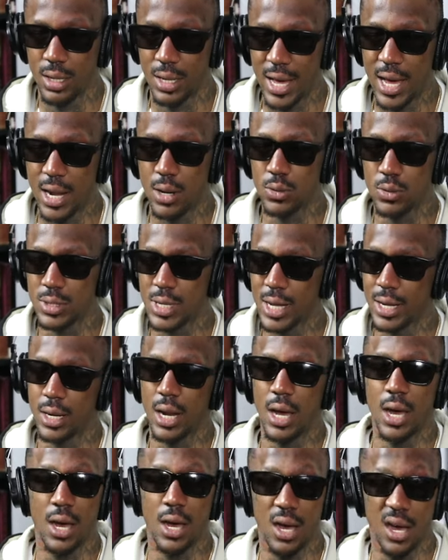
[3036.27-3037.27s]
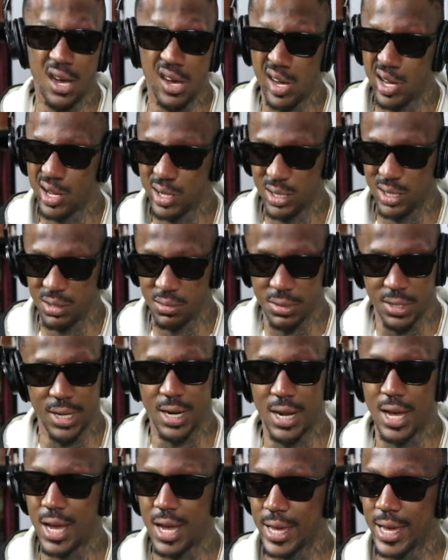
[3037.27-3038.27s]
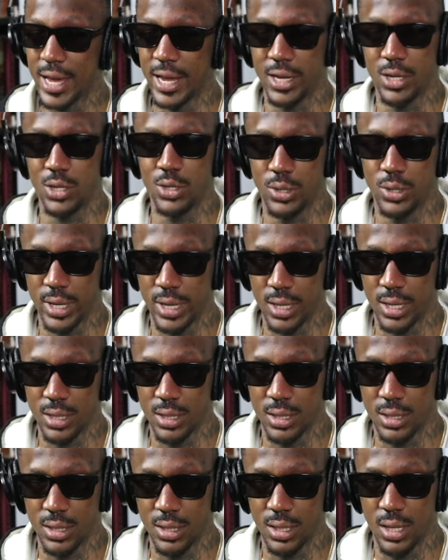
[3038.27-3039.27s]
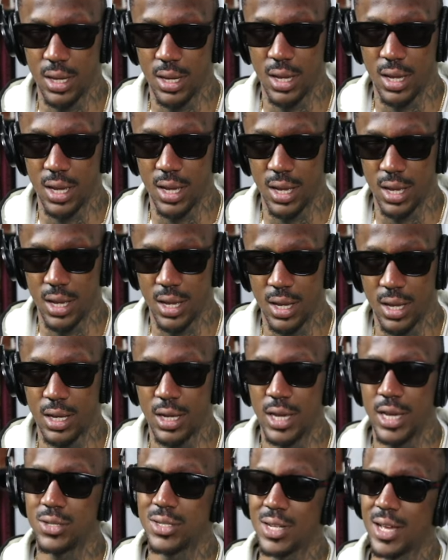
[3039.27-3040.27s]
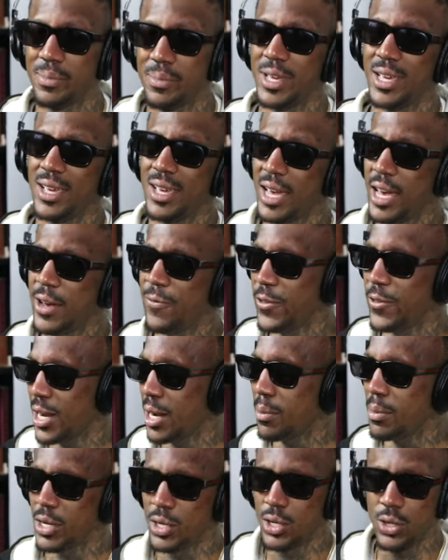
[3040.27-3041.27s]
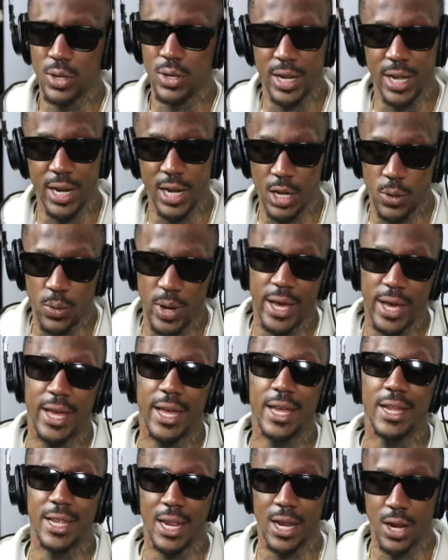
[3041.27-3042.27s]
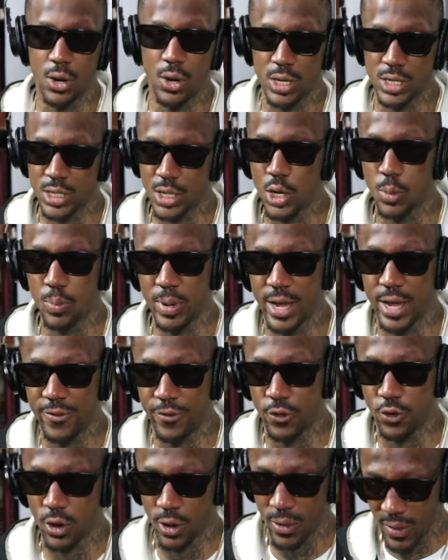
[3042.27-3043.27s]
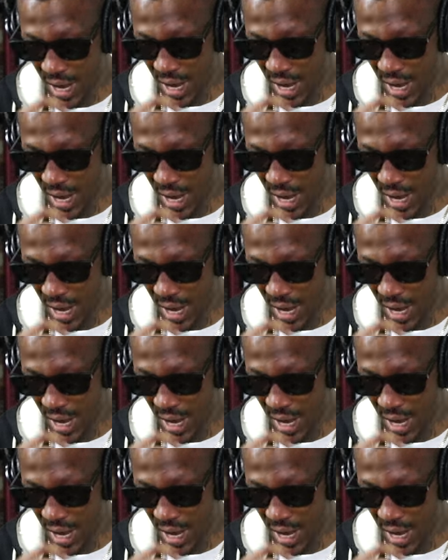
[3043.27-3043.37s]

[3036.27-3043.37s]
Adam was like, nah, you know what I'm saying? I can't do it. He was like, man, F it. I'm going to do it anyway. And he did it on his own platform.